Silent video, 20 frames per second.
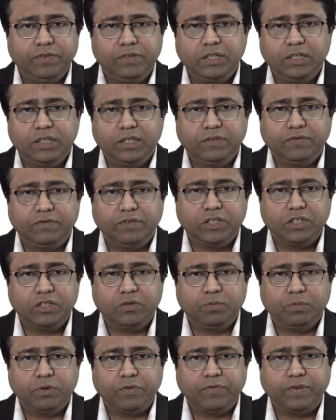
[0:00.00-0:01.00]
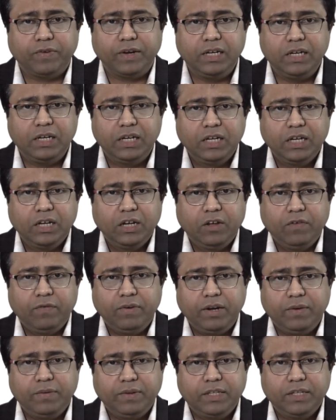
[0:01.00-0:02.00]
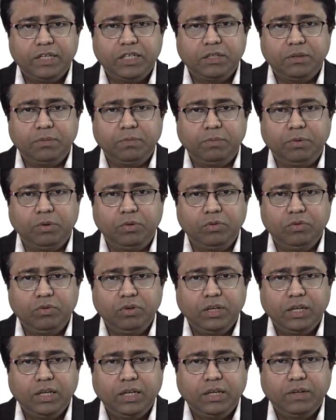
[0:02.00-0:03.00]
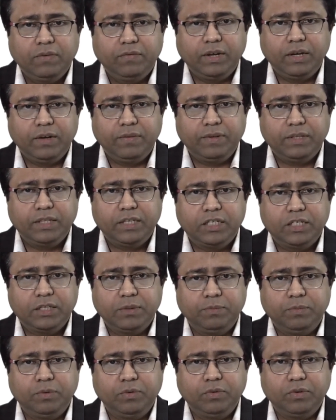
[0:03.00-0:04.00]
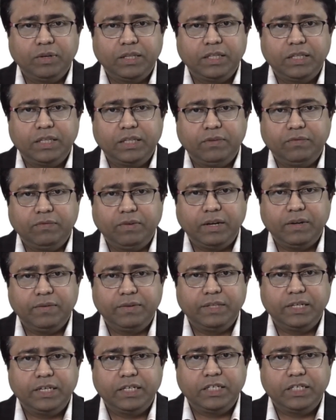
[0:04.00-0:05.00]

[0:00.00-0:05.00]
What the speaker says: you see in the first profile, wherever there is in blue and wherever there